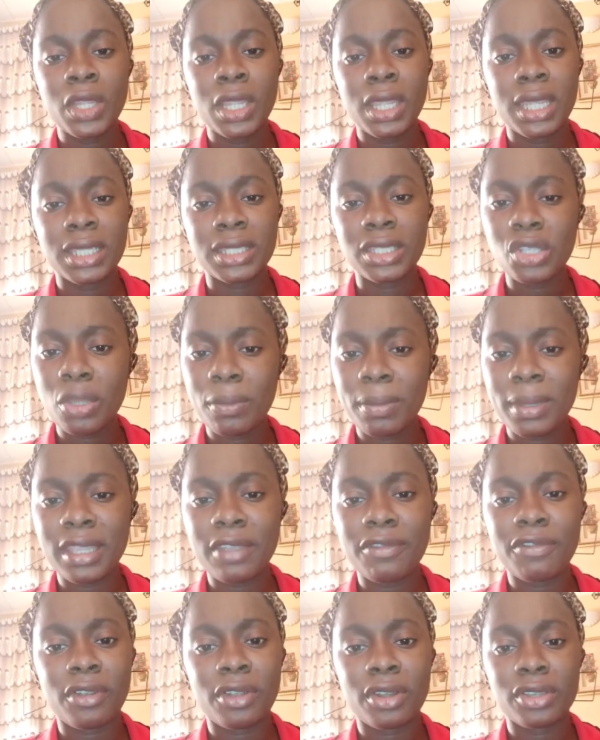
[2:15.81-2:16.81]
Is it not better
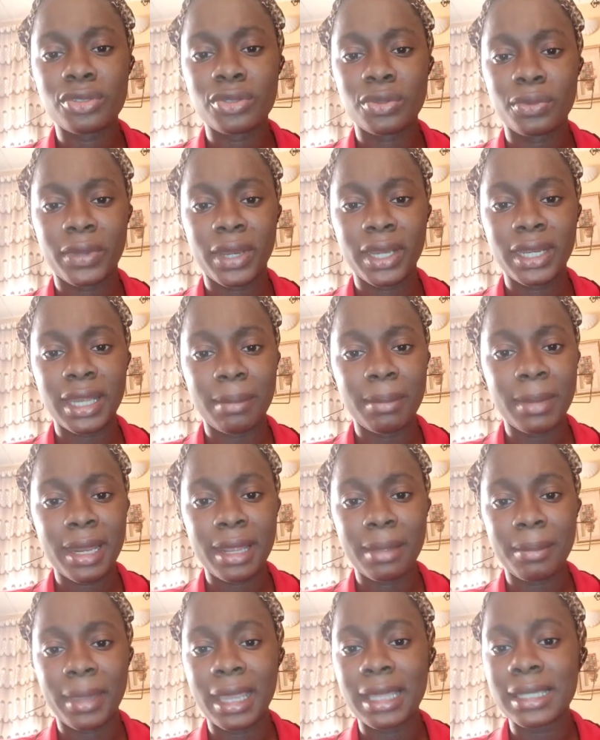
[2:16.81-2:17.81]
for us to bring them, let
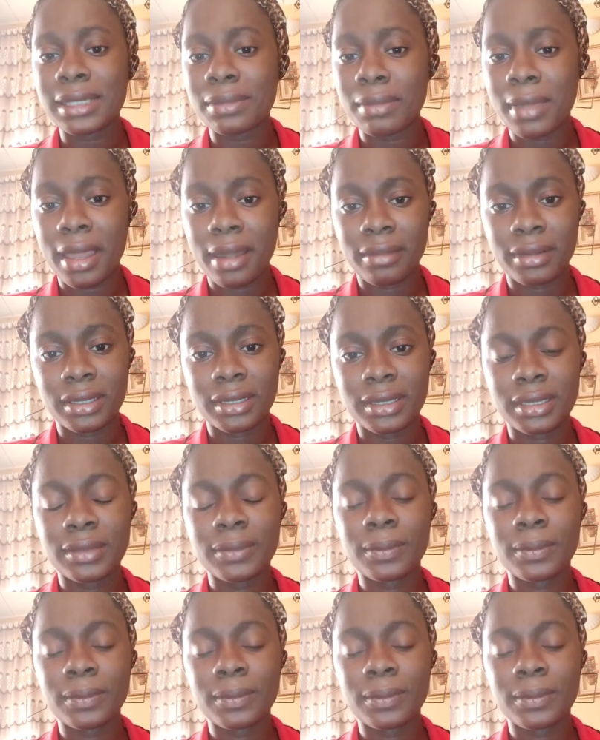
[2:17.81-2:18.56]
them get married?